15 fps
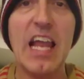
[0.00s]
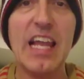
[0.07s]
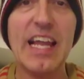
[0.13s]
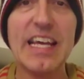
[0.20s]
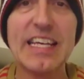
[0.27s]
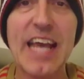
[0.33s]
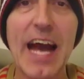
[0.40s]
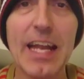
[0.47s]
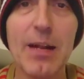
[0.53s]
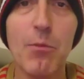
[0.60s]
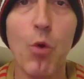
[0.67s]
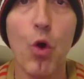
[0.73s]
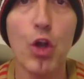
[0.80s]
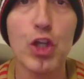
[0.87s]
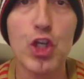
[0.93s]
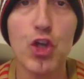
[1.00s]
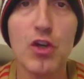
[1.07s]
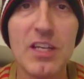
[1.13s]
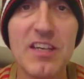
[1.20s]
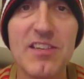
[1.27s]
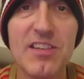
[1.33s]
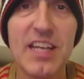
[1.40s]
Lee Cattermole, should
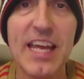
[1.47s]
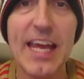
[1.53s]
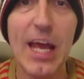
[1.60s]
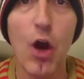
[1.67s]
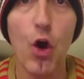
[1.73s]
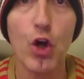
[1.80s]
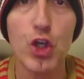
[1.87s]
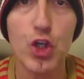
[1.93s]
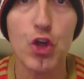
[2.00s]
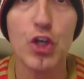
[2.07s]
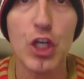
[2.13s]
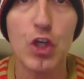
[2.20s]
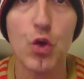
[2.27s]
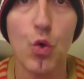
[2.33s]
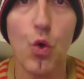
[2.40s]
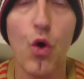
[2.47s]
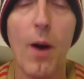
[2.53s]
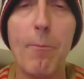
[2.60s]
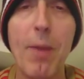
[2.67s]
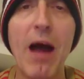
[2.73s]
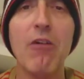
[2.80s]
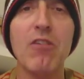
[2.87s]
he stay or should he go?
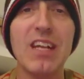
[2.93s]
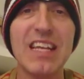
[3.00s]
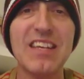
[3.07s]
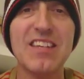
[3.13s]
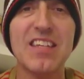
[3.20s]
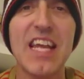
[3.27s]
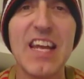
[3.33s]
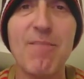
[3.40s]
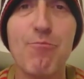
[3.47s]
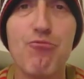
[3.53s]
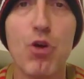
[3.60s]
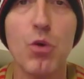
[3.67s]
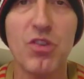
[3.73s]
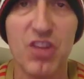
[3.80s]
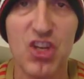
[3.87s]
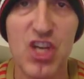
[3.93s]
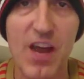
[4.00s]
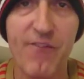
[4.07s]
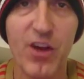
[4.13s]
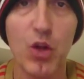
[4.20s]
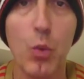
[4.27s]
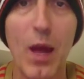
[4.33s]
Apparently Steve Bruce, the
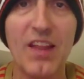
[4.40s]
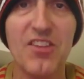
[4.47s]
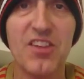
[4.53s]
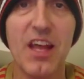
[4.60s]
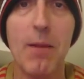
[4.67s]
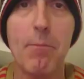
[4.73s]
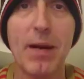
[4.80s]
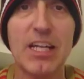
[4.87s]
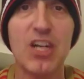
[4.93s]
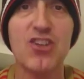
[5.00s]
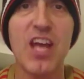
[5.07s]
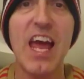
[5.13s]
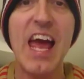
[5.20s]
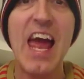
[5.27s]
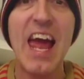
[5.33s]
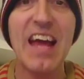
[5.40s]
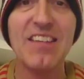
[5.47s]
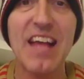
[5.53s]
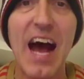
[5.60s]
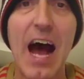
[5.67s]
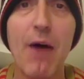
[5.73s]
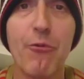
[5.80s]
Sheffield Wednesday manager,
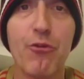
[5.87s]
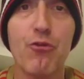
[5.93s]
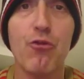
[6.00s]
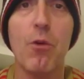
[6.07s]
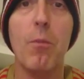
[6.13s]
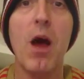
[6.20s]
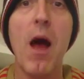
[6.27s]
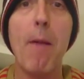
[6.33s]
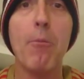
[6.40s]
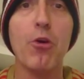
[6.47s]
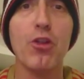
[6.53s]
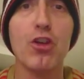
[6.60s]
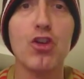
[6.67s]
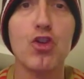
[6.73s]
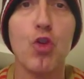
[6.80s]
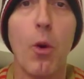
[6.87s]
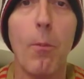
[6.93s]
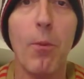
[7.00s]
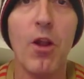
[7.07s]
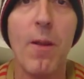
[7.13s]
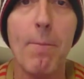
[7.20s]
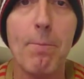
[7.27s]
is after him, but the
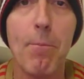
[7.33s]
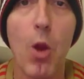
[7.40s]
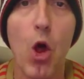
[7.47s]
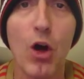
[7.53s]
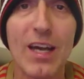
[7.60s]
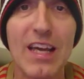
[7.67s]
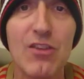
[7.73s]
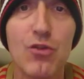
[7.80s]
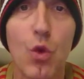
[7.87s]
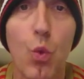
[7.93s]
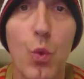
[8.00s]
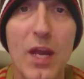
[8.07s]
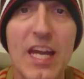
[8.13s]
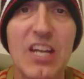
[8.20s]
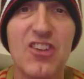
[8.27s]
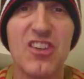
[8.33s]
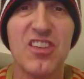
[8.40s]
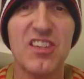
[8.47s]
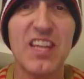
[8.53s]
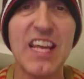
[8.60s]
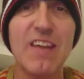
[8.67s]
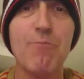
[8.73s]
stumbling block is the wages.
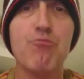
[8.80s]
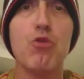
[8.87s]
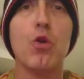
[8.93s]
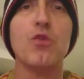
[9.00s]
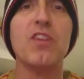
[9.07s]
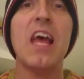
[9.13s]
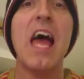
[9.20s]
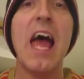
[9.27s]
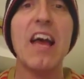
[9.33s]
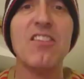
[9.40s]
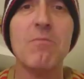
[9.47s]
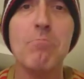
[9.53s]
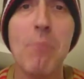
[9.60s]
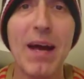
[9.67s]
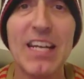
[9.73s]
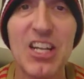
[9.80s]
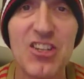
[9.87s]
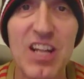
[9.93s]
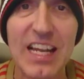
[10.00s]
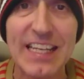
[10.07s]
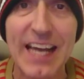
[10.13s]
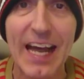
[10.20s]
Steve Bruce has
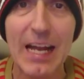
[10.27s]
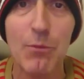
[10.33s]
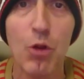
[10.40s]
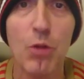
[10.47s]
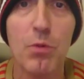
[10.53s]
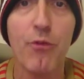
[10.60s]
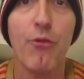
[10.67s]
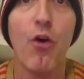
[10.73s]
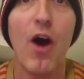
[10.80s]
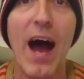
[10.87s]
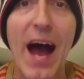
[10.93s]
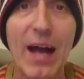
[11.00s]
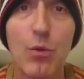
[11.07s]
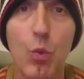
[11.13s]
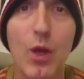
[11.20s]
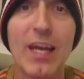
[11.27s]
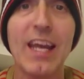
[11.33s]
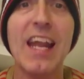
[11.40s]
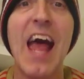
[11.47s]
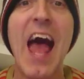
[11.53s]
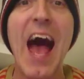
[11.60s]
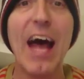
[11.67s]
managed Lee Cattermole before at
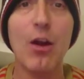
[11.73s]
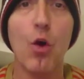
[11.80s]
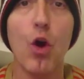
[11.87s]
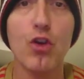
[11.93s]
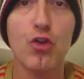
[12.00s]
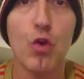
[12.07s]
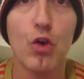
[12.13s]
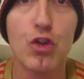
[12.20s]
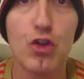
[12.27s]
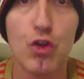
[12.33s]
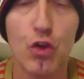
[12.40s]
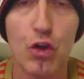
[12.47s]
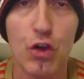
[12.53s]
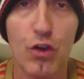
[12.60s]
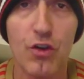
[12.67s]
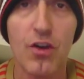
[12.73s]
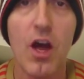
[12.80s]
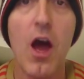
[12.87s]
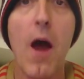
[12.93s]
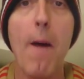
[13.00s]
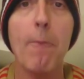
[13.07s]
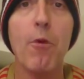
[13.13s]
Wigan and also at Sunderland,
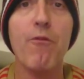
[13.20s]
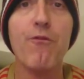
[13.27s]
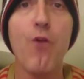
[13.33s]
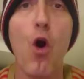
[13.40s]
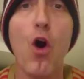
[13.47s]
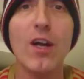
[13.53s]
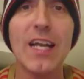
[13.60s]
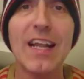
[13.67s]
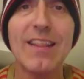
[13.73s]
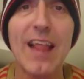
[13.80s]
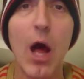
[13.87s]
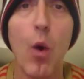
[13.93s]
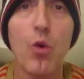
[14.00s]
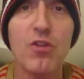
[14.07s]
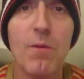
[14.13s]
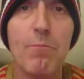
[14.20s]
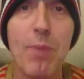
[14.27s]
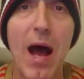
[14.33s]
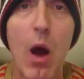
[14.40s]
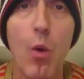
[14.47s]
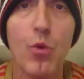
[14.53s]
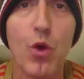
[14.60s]
but
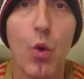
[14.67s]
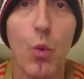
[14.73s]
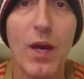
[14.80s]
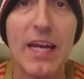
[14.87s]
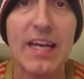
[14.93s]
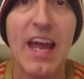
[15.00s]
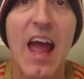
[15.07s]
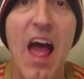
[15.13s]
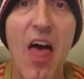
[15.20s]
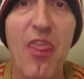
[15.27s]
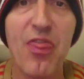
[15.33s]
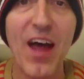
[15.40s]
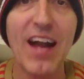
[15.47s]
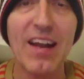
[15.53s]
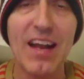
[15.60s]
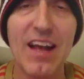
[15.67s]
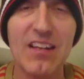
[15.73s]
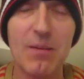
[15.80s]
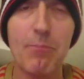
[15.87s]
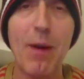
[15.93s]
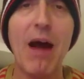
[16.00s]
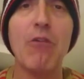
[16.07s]
£40,000 a week. That is
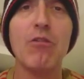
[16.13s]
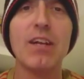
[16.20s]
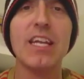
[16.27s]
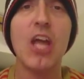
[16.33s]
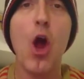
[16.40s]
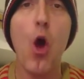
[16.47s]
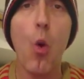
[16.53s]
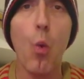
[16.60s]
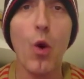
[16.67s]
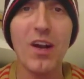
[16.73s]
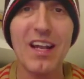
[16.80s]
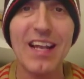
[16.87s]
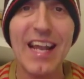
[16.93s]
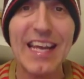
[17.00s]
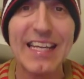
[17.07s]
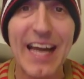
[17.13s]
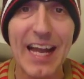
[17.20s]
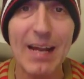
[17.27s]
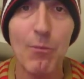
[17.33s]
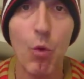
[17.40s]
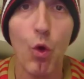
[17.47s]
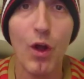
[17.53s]
apparently what Lee
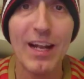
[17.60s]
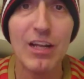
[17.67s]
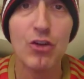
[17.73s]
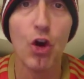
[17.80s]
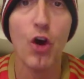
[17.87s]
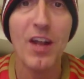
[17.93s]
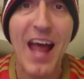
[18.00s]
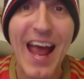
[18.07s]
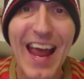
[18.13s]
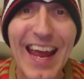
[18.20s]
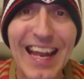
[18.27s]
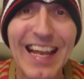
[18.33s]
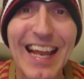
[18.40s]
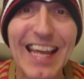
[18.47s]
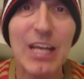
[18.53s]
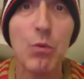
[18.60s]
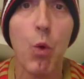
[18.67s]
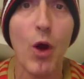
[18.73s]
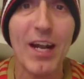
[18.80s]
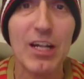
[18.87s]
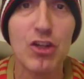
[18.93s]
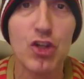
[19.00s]
Cattermole is on in League
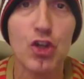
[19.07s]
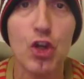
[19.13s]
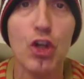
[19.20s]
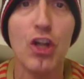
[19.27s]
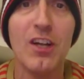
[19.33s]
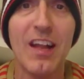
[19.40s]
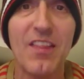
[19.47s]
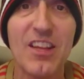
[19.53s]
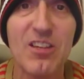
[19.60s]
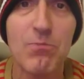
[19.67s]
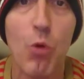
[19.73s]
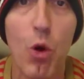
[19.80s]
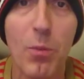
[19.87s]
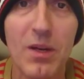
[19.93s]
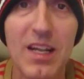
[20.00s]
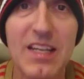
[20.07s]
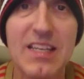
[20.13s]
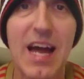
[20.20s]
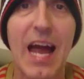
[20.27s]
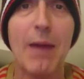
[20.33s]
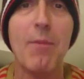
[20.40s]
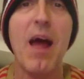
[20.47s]
One at Sunderland at this moment in
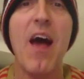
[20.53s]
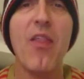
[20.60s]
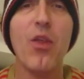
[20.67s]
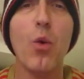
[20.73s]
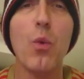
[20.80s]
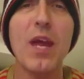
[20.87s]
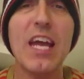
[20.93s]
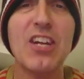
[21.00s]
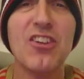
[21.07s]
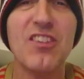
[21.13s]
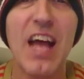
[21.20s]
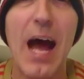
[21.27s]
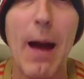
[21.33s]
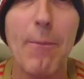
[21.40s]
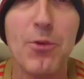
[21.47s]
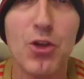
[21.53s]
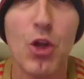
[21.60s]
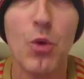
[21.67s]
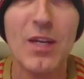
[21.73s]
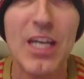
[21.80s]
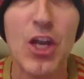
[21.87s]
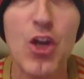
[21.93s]
time. The wages are
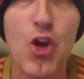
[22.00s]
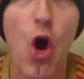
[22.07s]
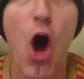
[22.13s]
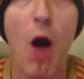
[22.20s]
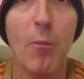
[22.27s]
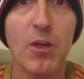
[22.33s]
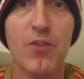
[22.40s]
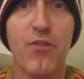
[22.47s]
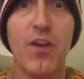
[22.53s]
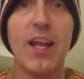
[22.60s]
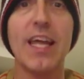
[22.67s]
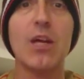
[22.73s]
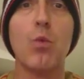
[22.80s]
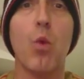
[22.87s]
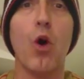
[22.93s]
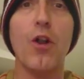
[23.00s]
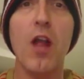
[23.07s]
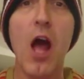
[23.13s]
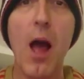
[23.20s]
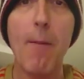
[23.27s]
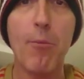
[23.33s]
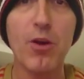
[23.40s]
absolutely enormous for League One,
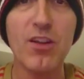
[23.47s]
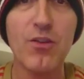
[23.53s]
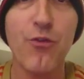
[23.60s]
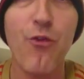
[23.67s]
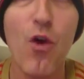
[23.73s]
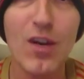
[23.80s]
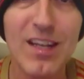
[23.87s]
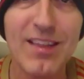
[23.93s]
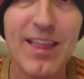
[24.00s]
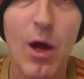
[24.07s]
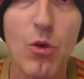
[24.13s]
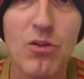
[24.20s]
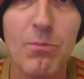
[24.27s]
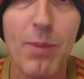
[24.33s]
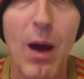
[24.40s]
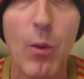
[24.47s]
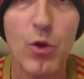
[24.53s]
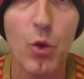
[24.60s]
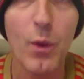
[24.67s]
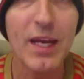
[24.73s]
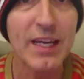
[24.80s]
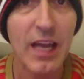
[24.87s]
but it's £40,000
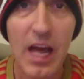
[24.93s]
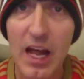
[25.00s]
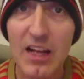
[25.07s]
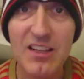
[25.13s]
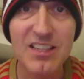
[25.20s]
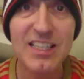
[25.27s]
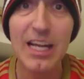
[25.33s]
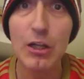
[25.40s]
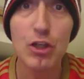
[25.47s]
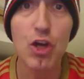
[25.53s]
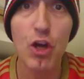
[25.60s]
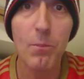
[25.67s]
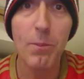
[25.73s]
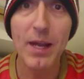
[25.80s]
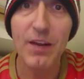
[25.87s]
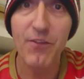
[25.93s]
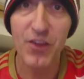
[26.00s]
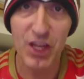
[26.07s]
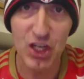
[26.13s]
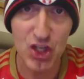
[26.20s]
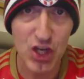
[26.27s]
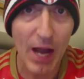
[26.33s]
a week, still too big for
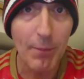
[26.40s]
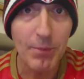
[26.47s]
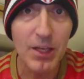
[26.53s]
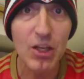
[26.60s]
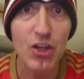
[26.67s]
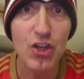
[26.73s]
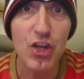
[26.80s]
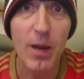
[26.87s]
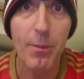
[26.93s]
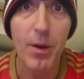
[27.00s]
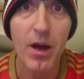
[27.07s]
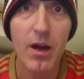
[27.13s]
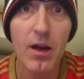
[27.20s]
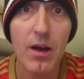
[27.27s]
the Championship.